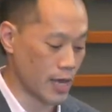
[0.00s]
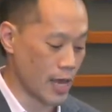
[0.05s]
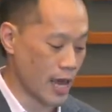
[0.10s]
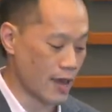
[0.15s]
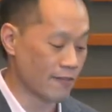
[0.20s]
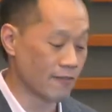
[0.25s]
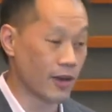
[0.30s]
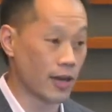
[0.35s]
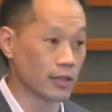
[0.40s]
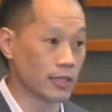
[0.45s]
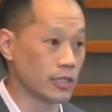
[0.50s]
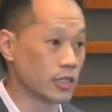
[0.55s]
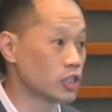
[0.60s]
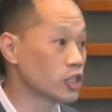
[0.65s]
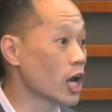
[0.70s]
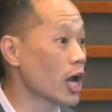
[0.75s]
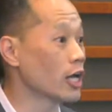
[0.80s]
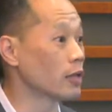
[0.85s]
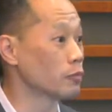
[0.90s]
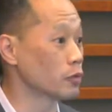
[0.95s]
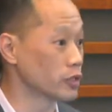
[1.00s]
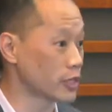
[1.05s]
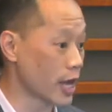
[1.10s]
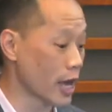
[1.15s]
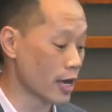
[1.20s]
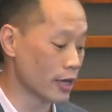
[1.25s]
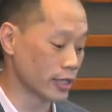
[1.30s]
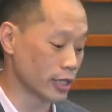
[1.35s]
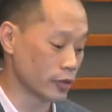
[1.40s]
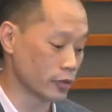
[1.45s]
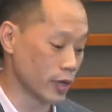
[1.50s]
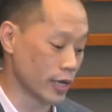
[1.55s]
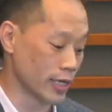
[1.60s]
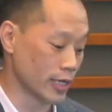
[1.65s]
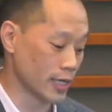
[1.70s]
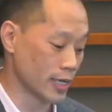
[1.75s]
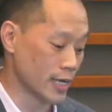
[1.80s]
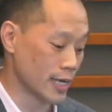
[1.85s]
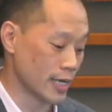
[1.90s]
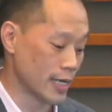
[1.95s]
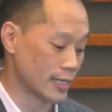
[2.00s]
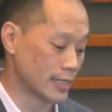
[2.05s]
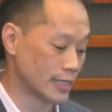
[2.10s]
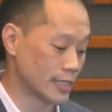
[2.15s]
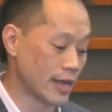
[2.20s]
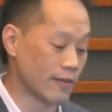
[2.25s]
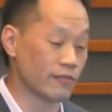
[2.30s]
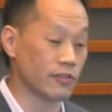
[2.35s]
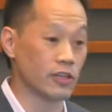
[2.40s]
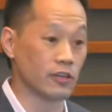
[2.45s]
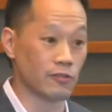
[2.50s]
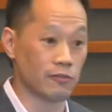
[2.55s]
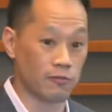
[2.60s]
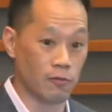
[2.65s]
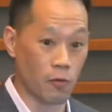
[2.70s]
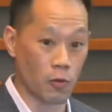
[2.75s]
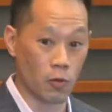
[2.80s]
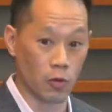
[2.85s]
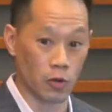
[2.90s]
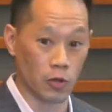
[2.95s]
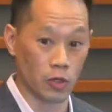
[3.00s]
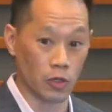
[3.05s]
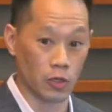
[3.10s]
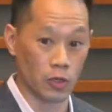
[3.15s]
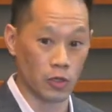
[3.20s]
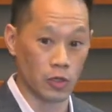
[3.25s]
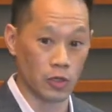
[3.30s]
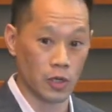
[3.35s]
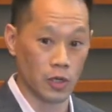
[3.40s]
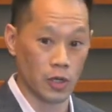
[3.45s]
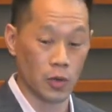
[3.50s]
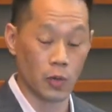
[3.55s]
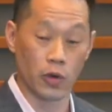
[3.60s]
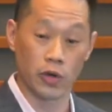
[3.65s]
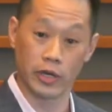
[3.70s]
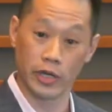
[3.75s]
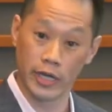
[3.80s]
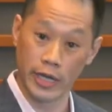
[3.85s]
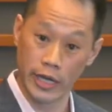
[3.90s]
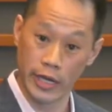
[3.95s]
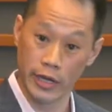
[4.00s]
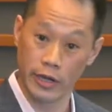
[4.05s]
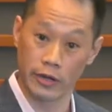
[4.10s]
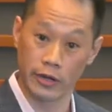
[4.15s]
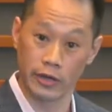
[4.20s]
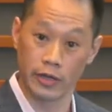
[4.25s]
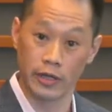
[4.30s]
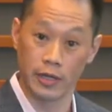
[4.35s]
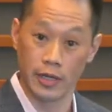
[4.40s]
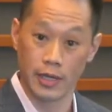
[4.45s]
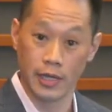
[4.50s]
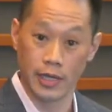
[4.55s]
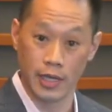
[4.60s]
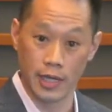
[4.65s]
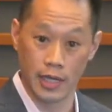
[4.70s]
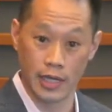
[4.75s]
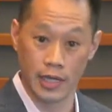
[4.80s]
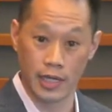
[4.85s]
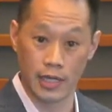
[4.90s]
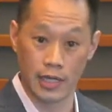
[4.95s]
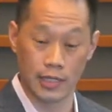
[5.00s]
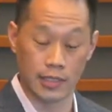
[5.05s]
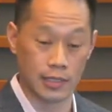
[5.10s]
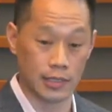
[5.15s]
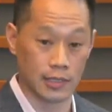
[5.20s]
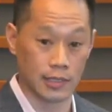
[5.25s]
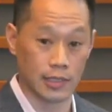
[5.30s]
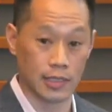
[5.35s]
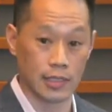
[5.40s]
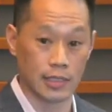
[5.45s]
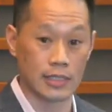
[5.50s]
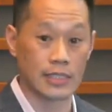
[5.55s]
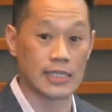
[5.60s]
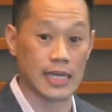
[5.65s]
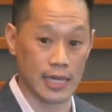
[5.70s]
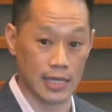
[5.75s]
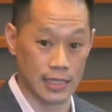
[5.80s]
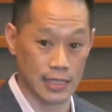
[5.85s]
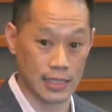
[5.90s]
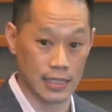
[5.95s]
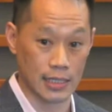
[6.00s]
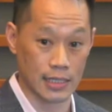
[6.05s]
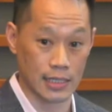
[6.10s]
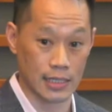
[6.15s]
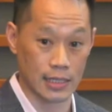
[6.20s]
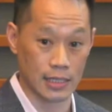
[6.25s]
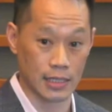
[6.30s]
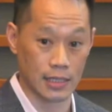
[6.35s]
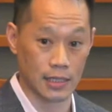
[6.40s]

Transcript: And finally, the child mortality rate is 74, where here it is 6.